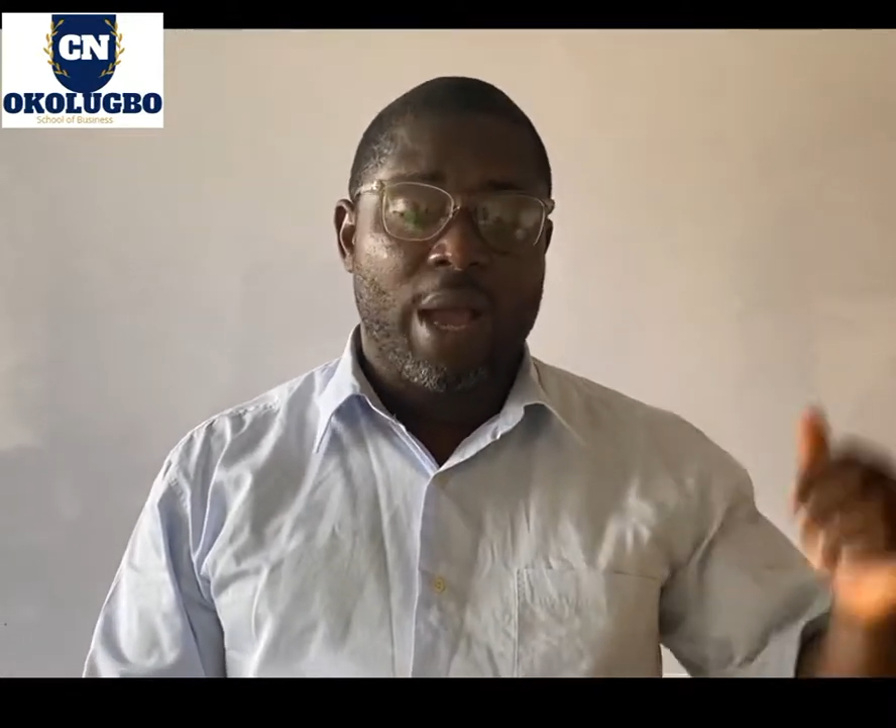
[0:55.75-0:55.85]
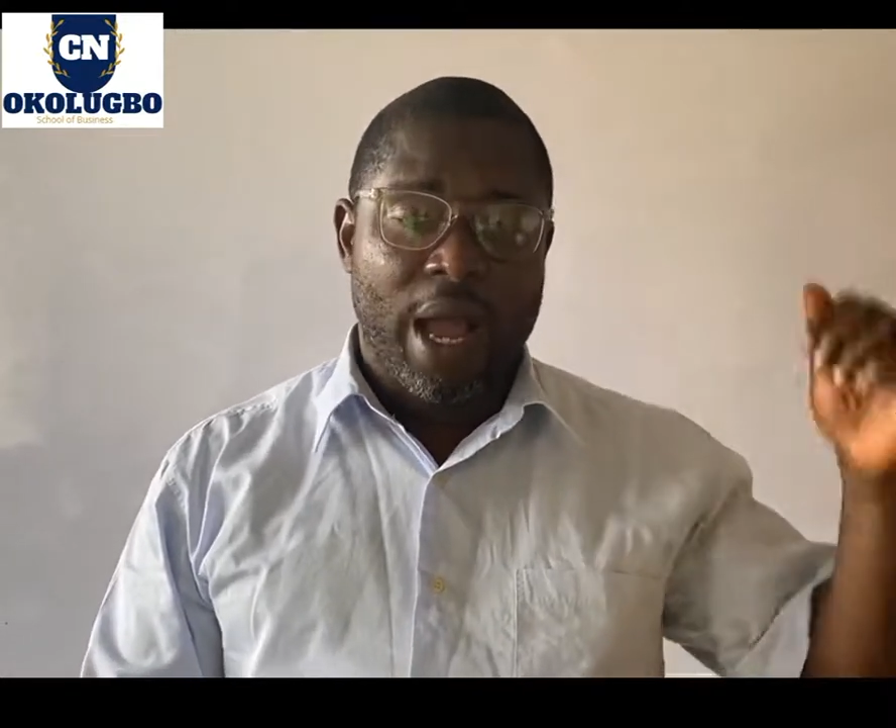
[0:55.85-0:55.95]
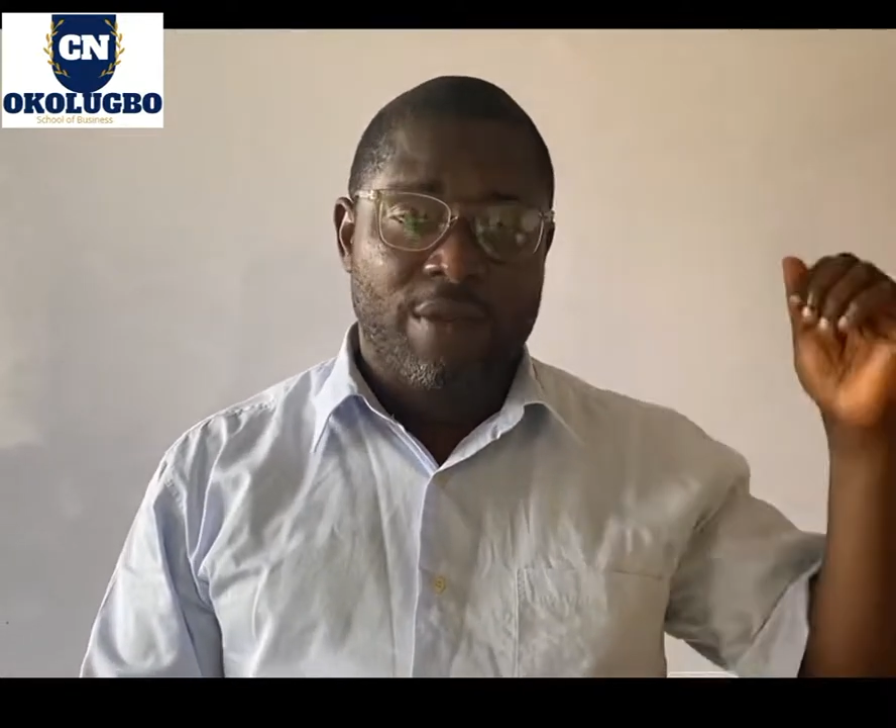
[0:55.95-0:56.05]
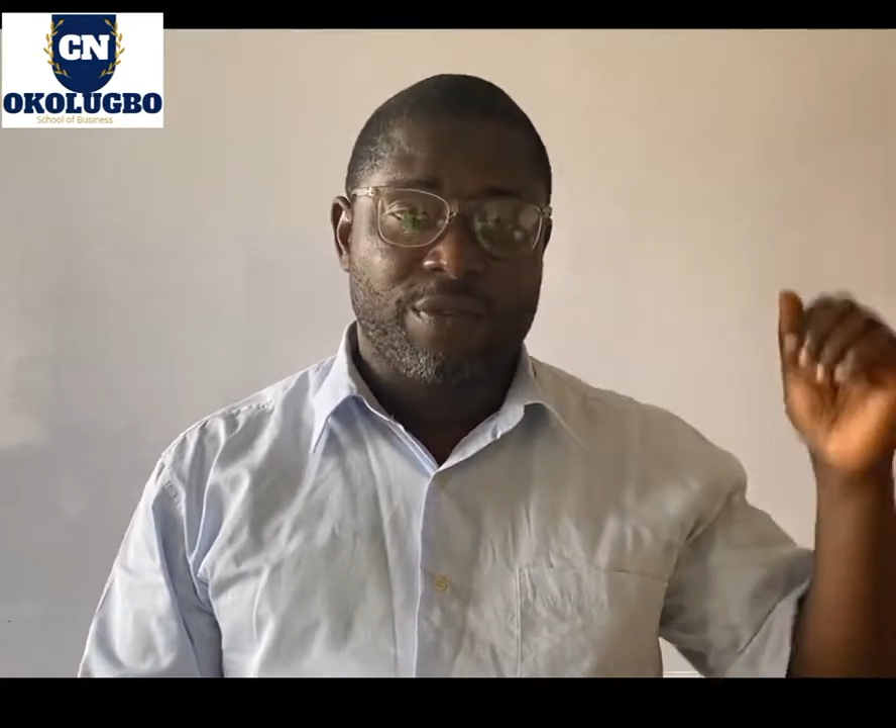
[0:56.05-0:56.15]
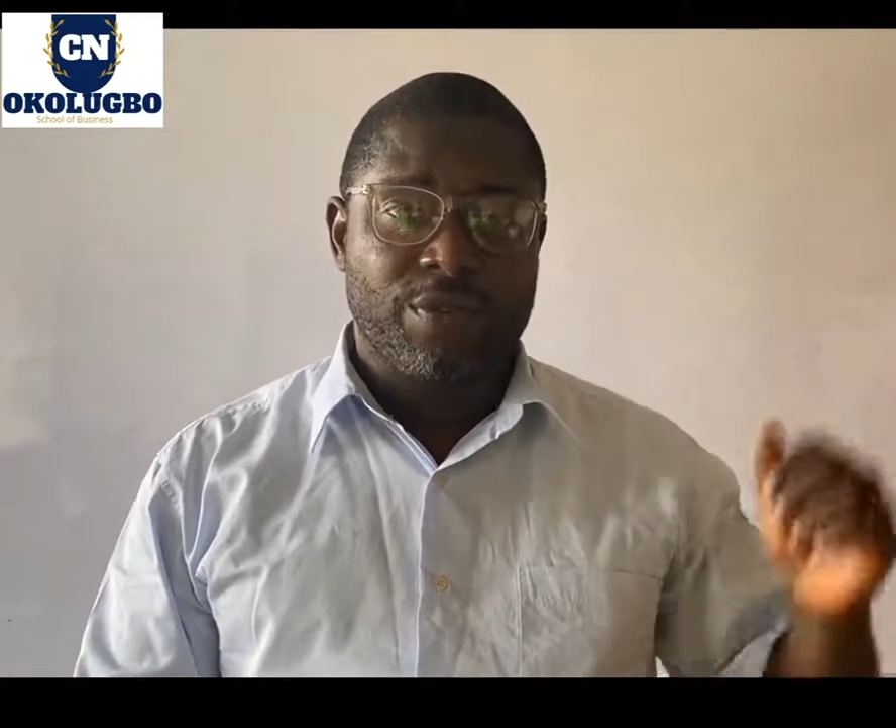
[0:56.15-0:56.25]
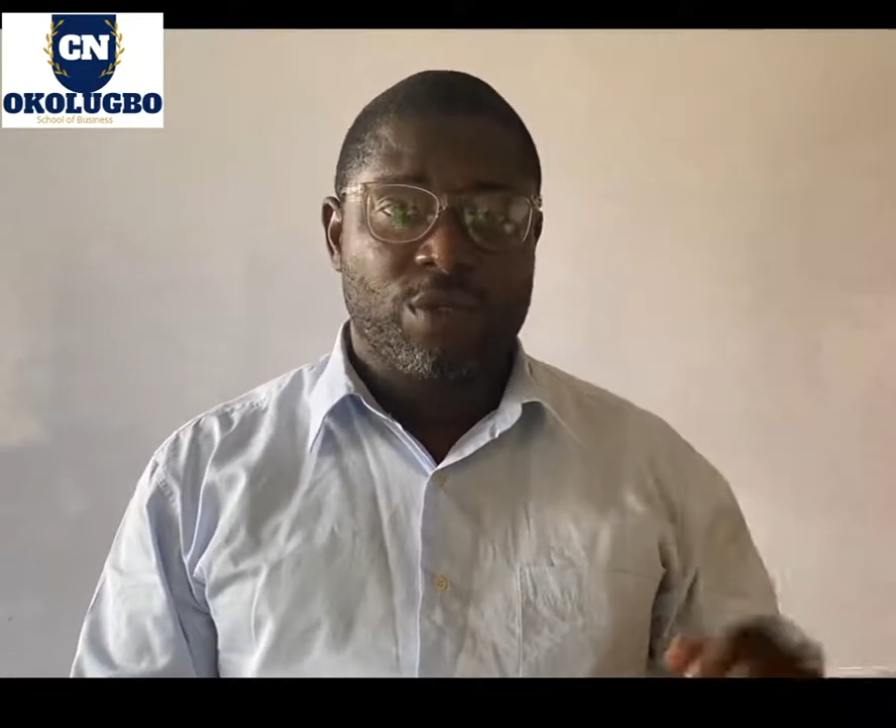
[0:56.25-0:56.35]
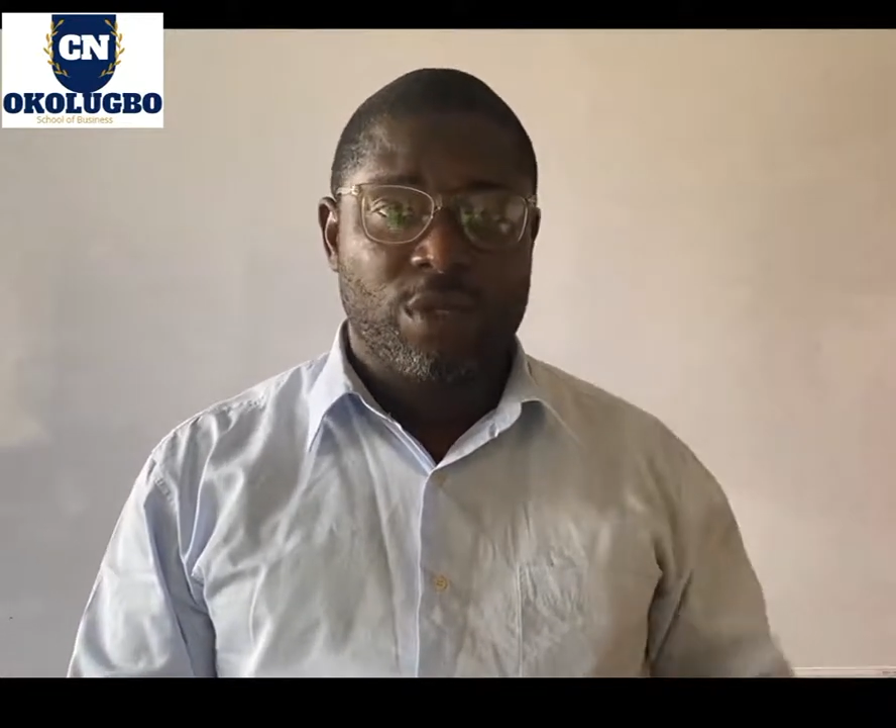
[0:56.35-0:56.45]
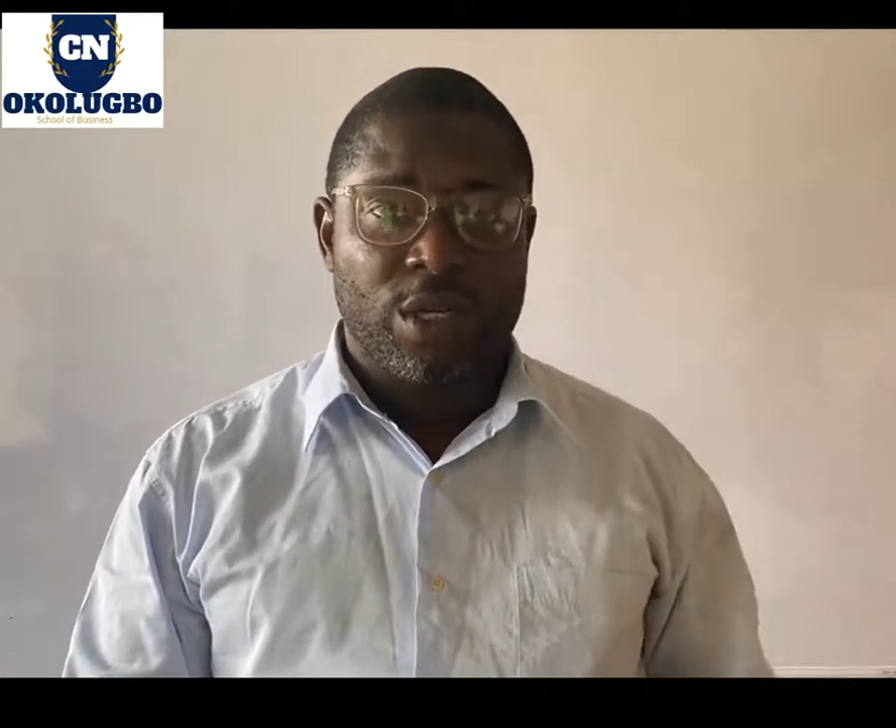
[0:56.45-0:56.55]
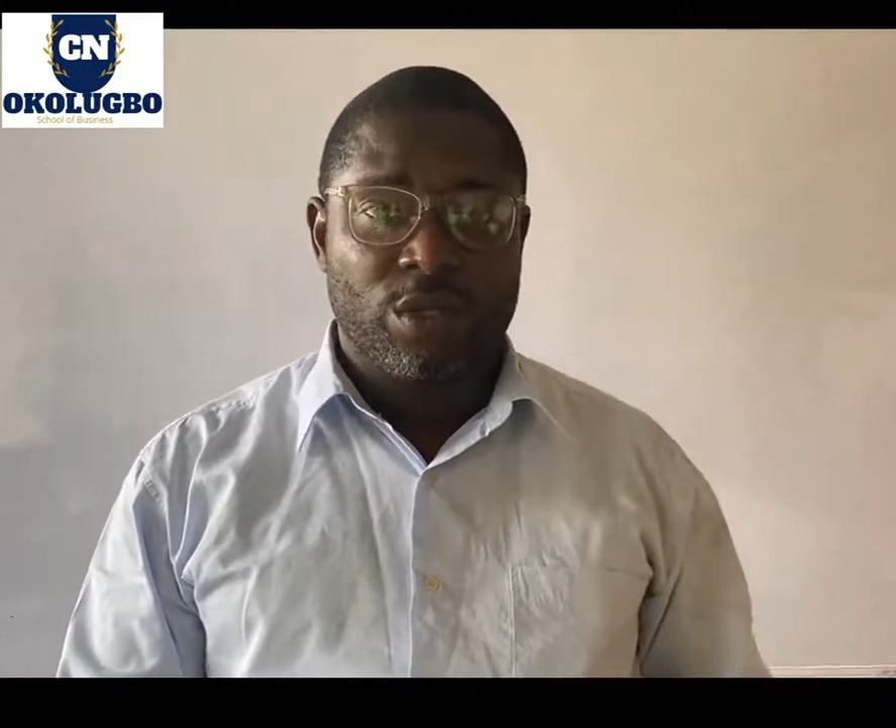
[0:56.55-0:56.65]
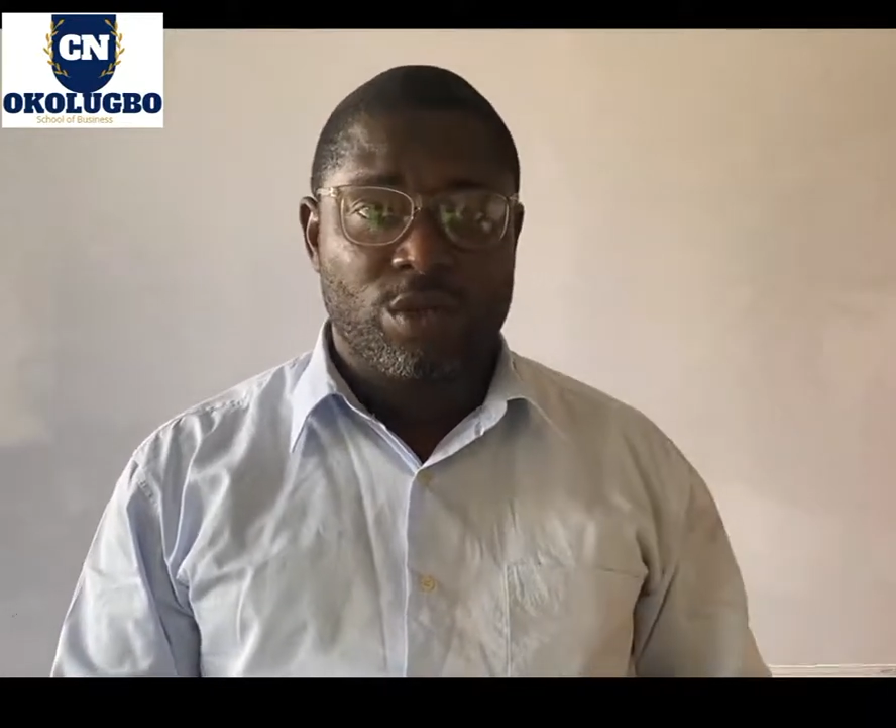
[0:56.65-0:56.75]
have today